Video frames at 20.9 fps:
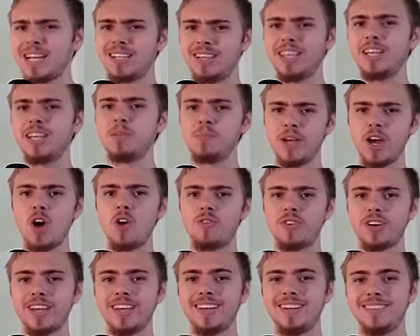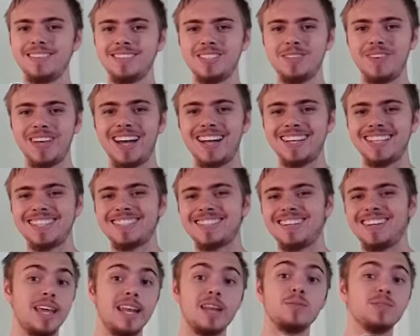have been a little bit overkill to be
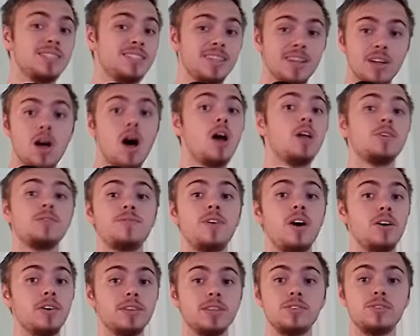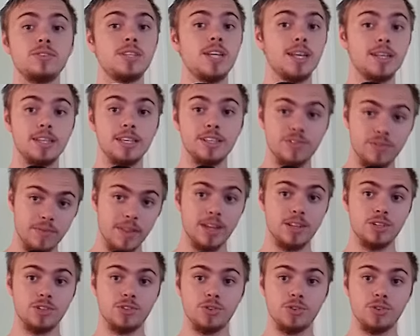honest, and it was still all following those techniques from that